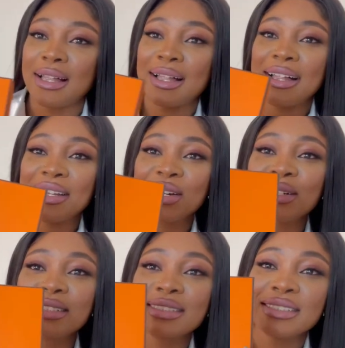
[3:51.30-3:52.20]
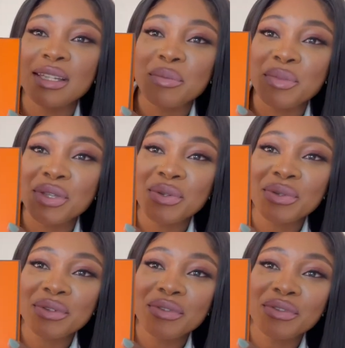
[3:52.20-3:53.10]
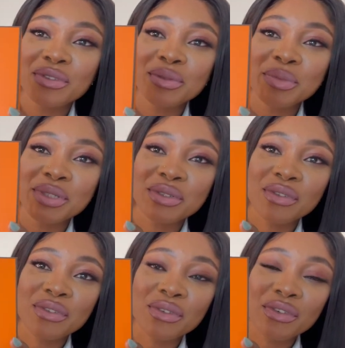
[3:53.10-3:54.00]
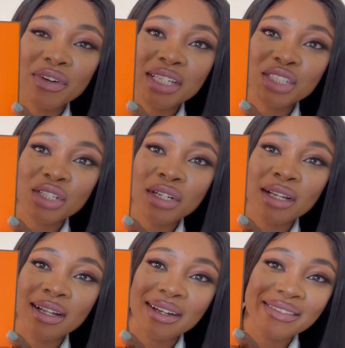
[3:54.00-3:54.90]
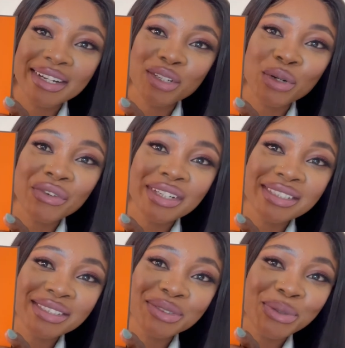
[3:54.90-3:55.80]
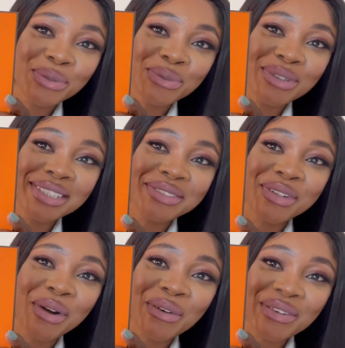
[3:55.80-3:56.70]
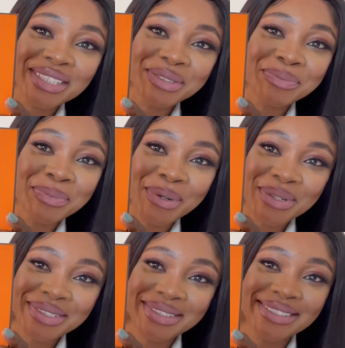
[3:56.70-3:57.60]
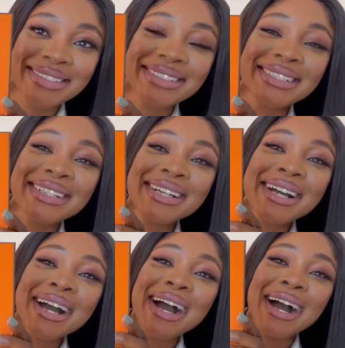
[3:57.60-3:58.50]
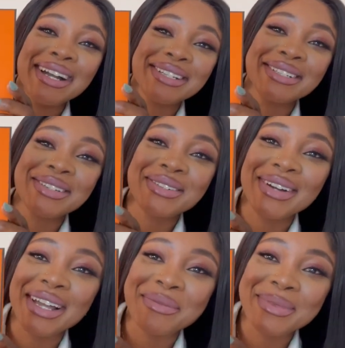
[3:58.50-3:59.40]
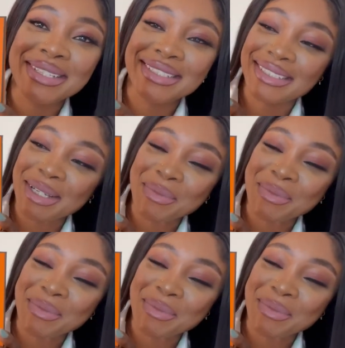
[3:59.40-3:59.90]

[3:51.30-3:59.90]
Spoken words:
and on the beautiful range, red orange or whatever orange box. I don't know why I'm missing some